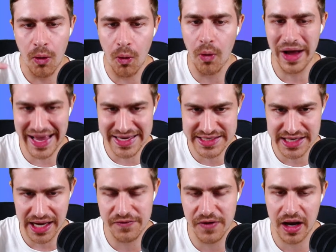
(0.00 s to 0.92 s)
or Eze.
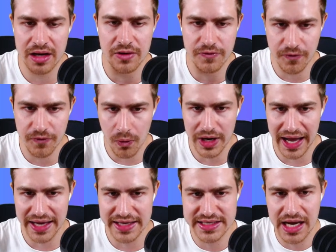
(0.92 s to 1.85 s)
If I can afford
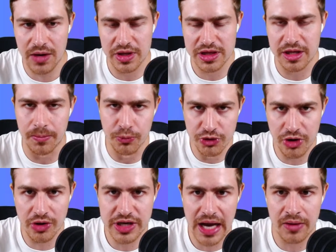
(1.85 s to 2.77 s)
Eze with the
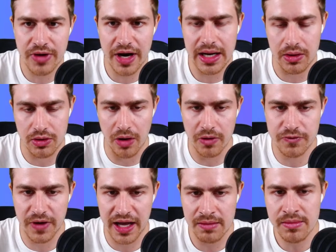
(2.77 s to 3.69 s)
Bruno downgrade, I'll go
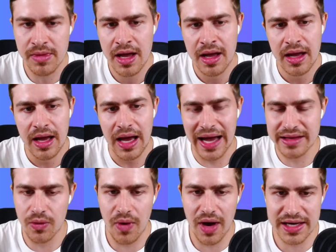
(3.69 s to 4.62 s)
for him.
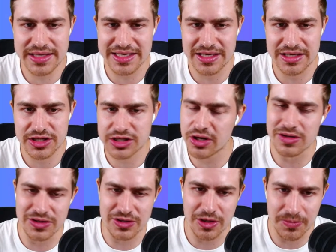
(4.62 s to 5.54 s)
Otherwise,
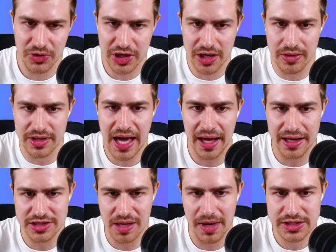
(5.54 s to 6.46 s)
Saar's also pretty okay,
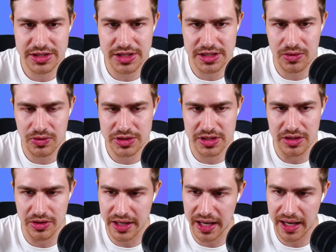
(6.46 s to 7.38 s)
so I might just also
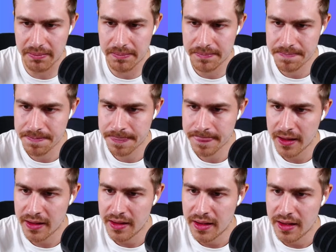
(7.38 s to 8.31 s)
look at him.
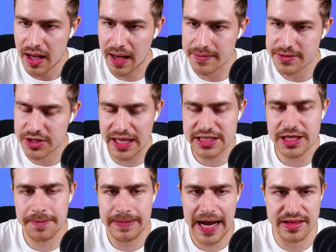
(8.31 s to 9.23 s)
So that's
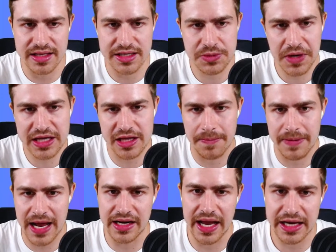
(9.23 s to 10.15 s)
the plan this week and the
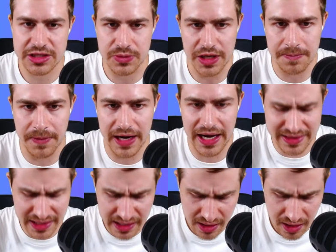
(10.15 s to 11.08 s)
plan next week. But I
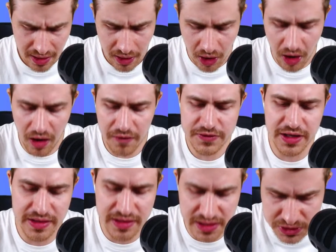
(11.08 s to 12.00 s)
think
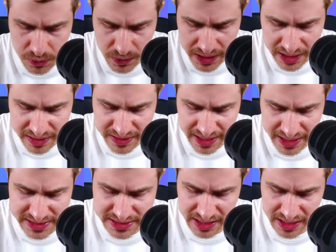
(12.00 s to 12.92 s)
after this week,
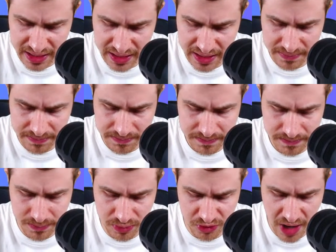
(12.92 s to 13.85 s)
there's a
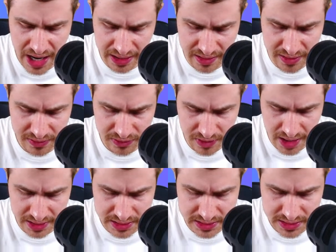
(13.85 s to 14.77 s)
break,
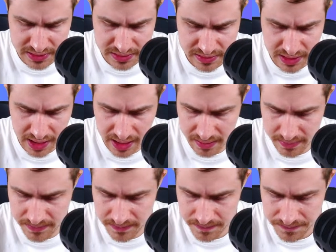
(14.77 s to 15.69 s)
right?
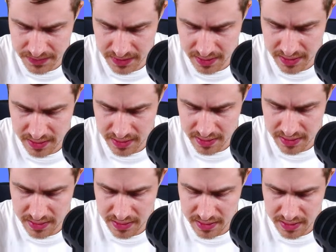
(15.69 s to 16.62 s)

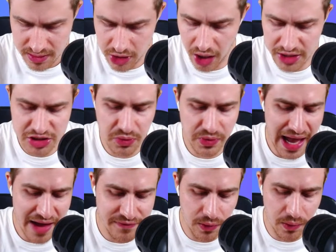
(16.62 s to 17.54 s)
Yeah, so we
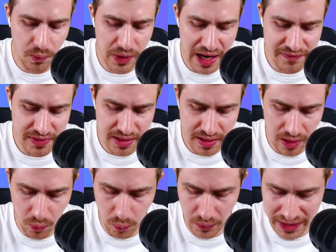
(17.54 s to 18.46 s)
have
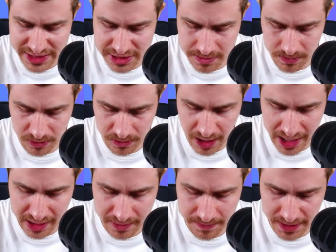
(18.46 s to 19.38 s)
a week's
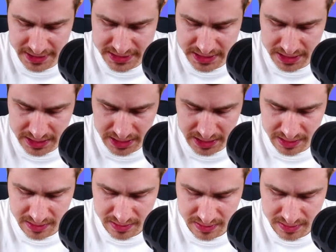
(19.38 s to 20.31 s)
break, basically.